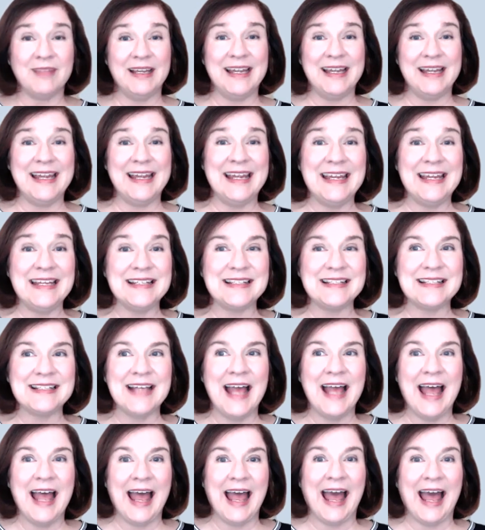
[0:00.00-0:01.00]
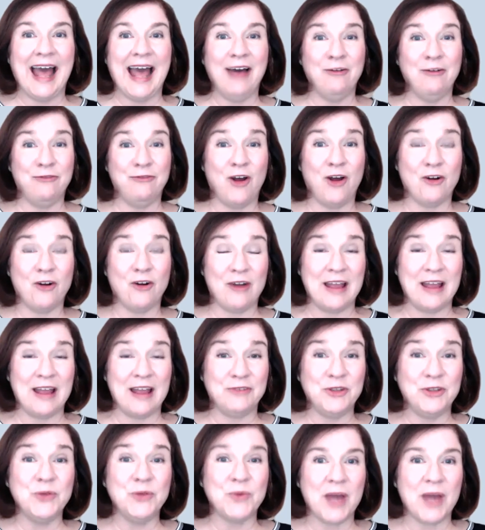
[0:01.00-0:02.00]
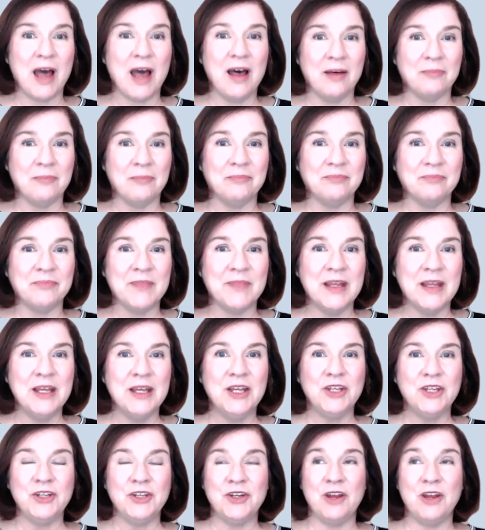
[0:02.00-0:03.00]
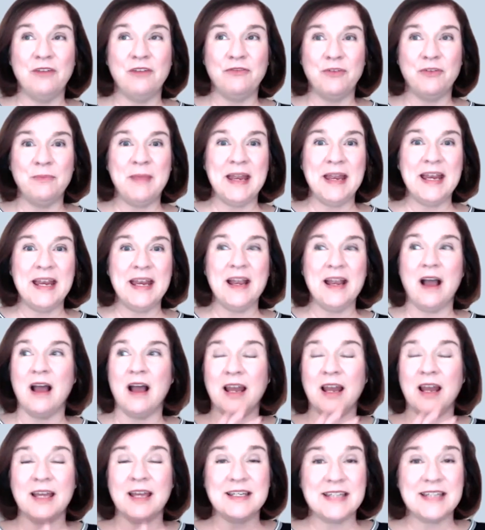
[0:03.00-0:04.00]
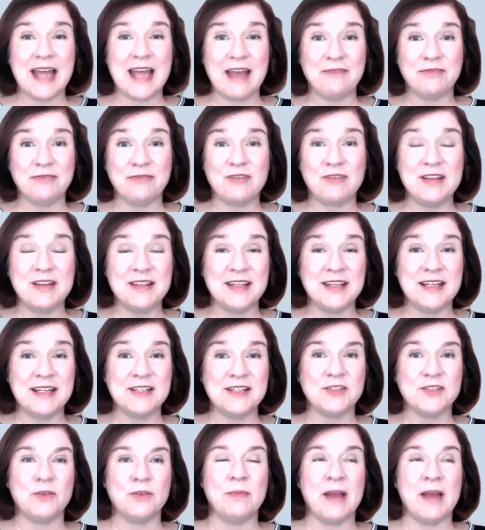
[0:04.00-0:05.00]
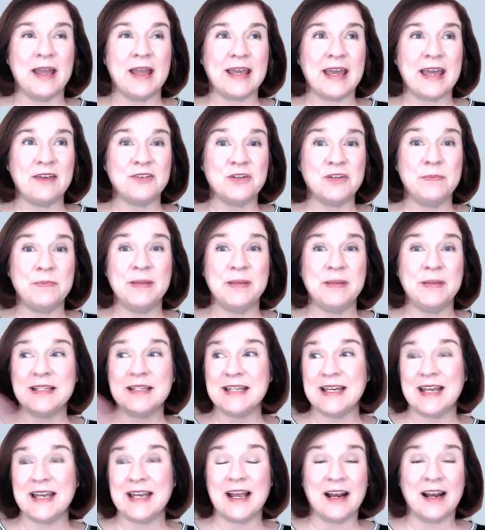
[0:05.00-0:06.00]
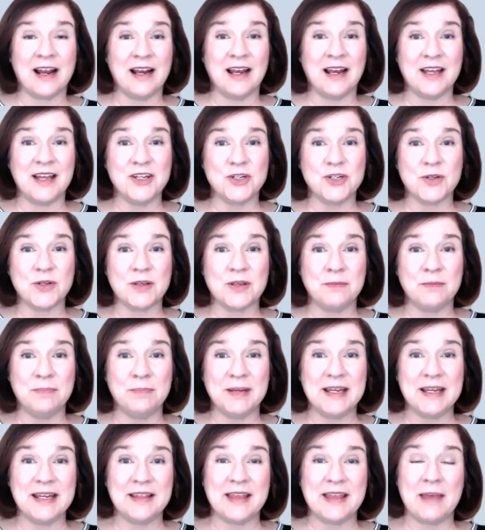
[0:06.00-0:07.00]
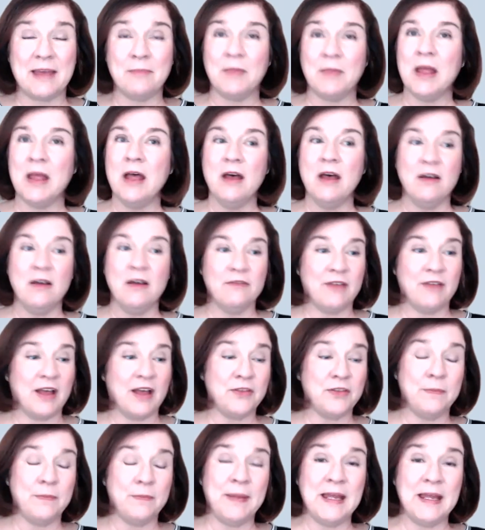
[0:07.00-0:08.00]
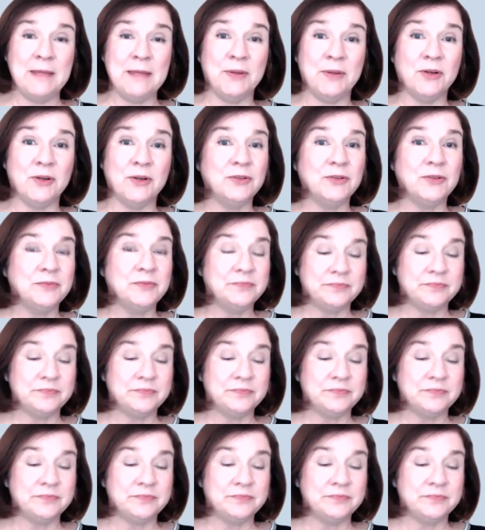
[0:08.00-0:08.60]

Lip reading: it's how far have you come? For me, I like to have 3 things on my accountability and I like to complete them. For other people,